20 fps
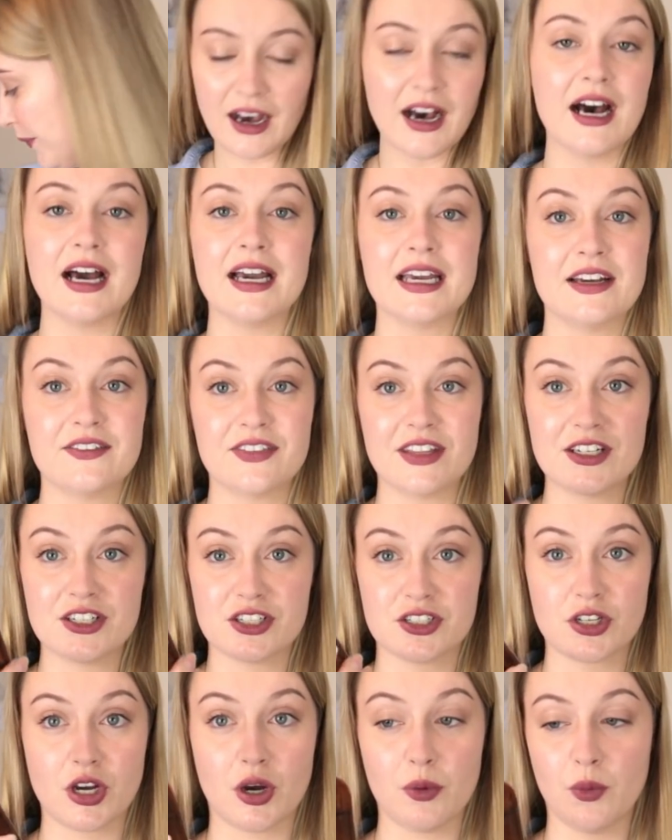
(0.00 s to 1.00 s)
I have then
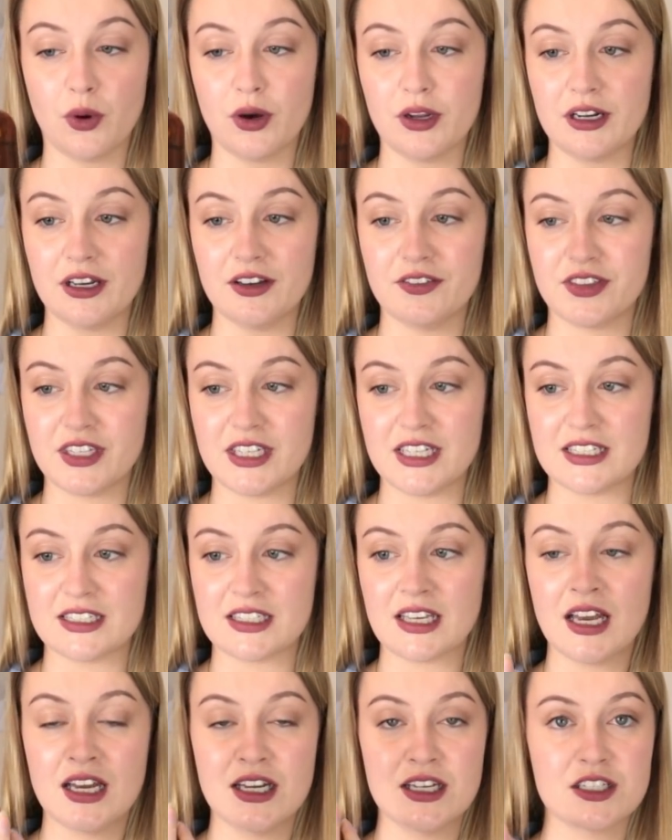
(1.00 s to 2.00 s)
just got one of
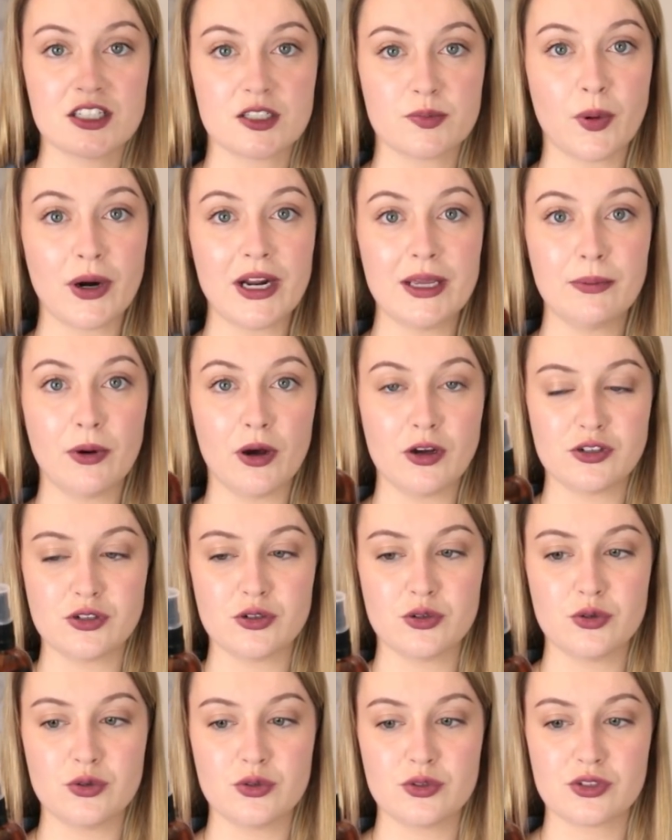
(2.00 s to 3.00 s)
these spray
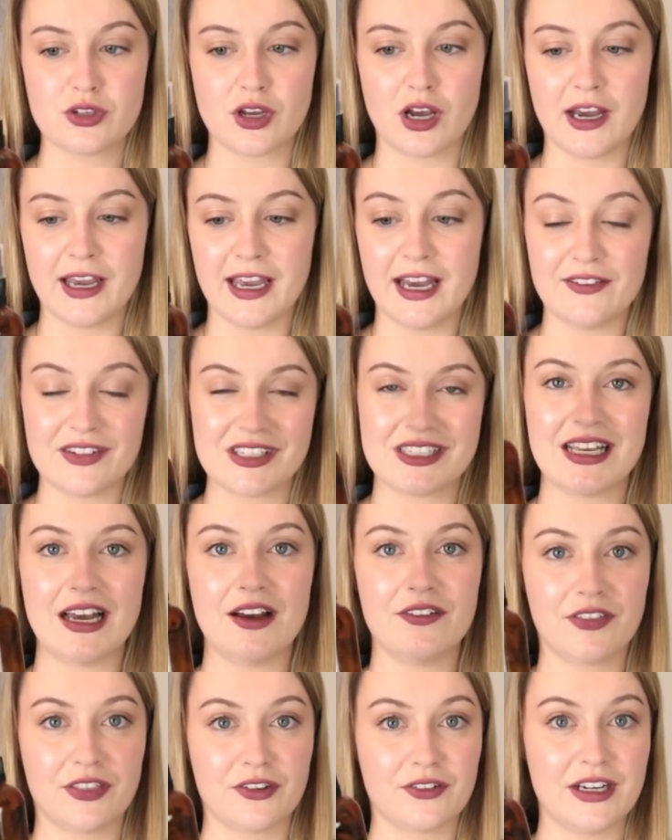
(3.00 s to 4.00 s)
bottles. I have a
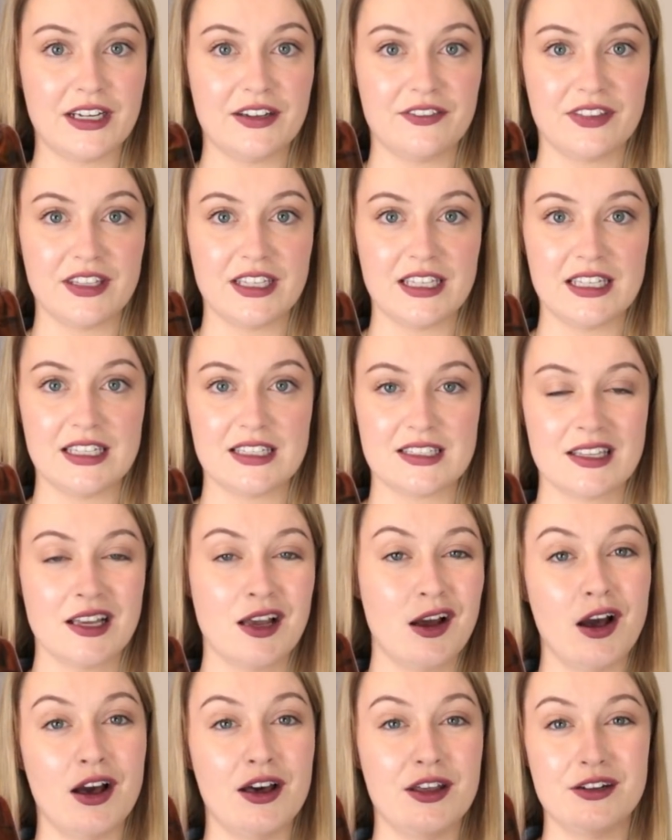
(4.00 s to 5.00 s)
set of 3 of these,
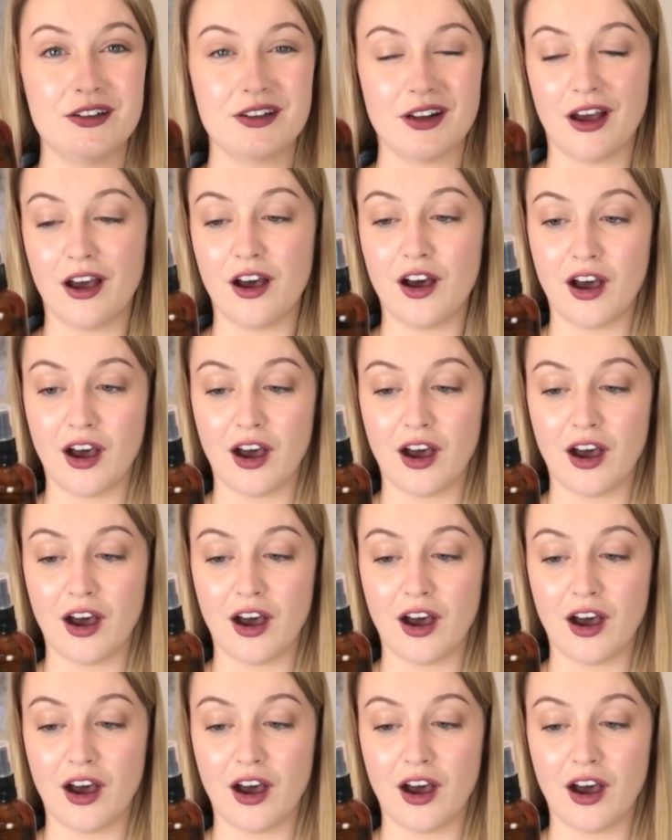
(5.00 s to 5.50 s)
and